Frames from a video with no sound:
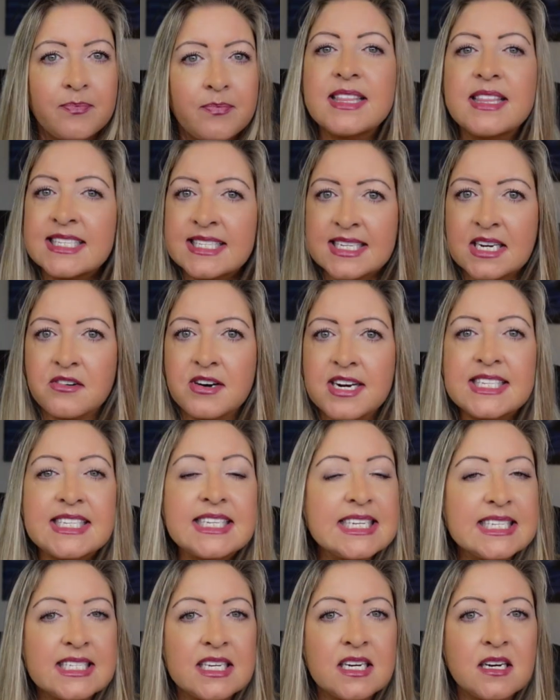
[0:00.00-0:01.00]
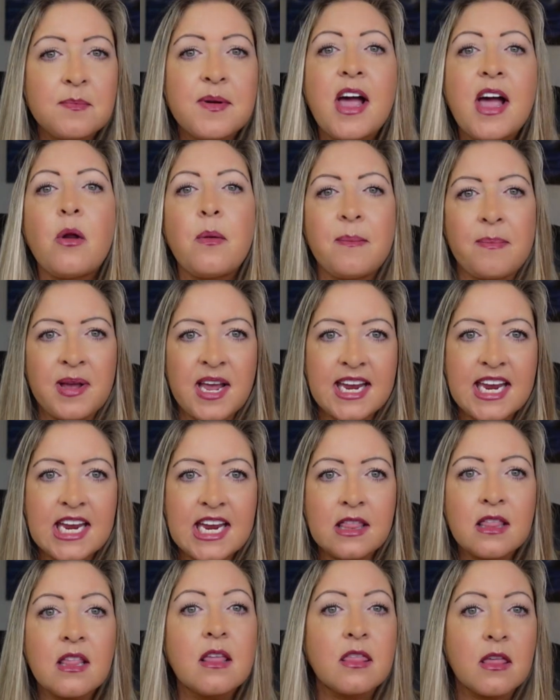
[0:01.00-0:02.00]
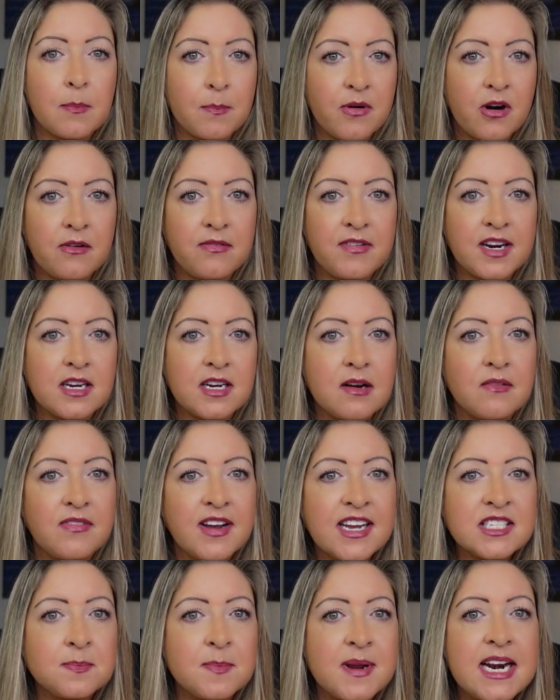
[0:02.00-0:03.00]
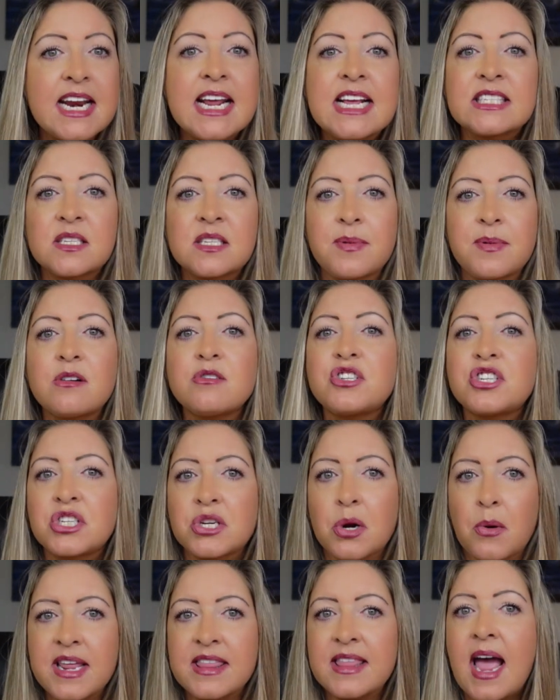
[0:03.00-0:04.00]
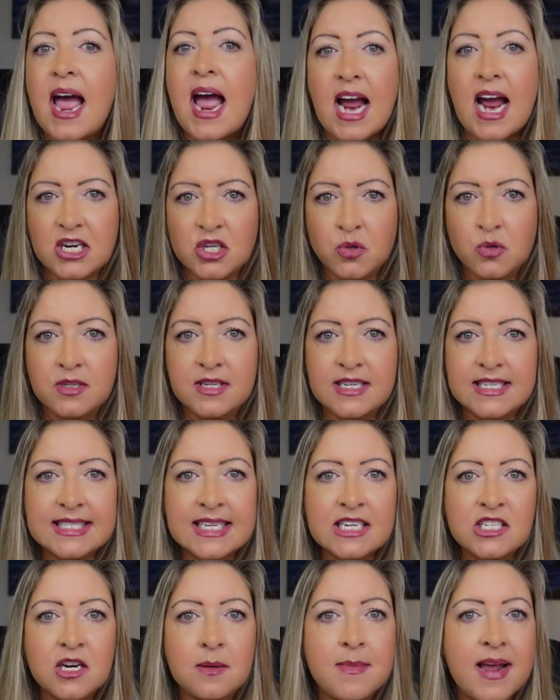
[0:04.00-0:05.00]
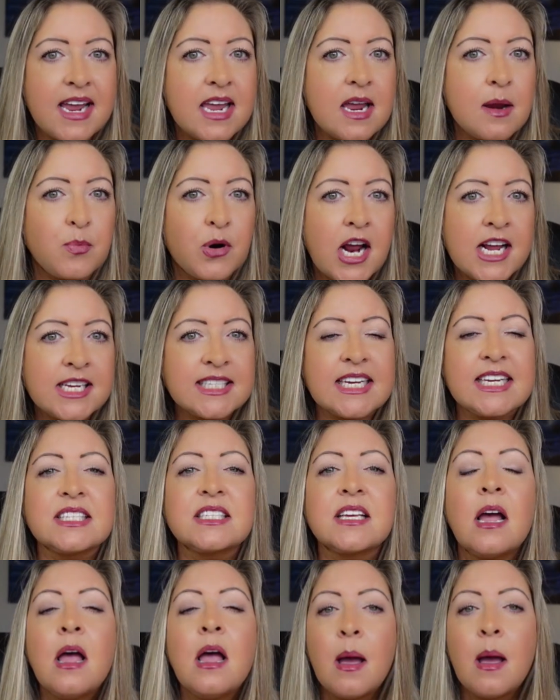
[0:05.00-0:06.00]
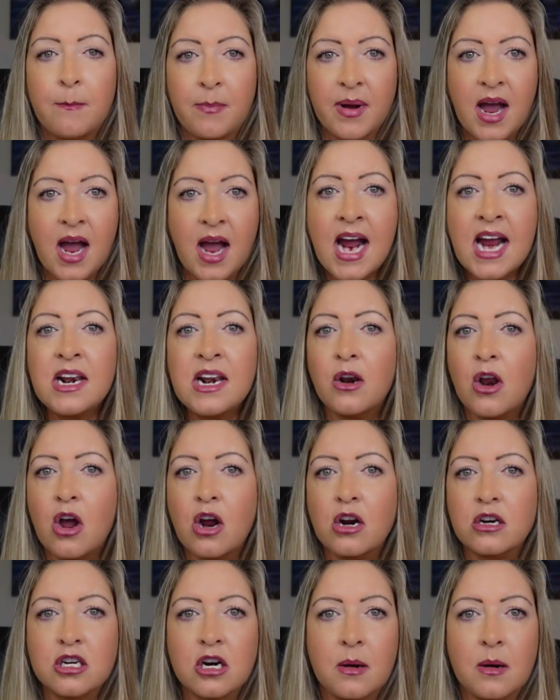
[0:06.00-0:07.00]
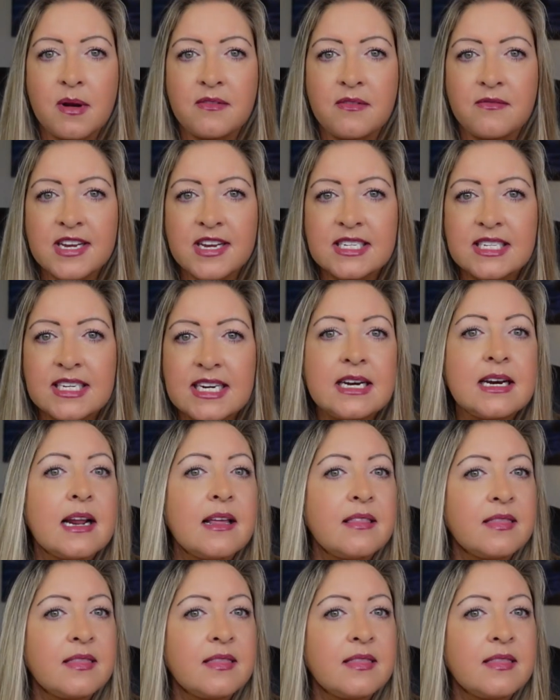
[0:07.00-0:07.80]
This series isn't about picking the perfect investment, it's about showing the actual decision-making process behind long-term investing,